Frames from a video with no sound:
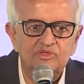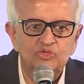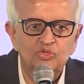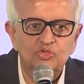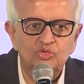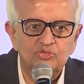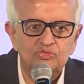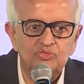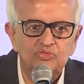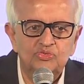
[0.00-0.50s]
you
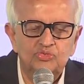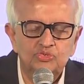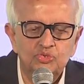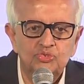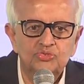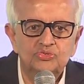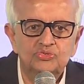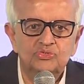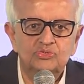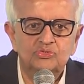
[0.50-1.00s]
know, you
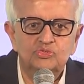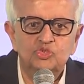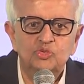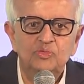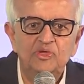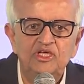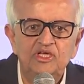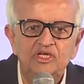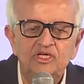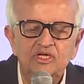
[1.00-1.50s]
choose to
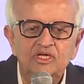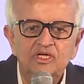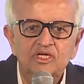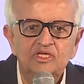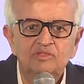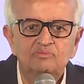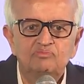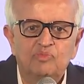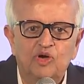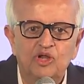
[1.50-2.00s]
be
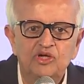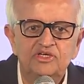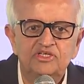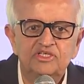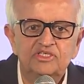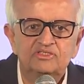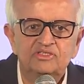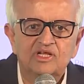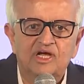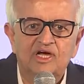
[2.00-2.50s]
in
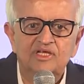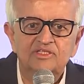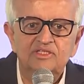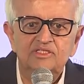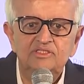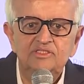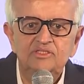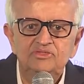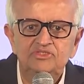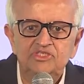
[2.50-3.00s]
politics rather
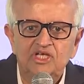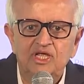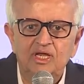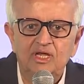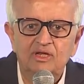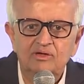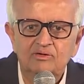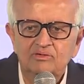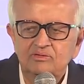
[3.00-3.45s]
than in jail.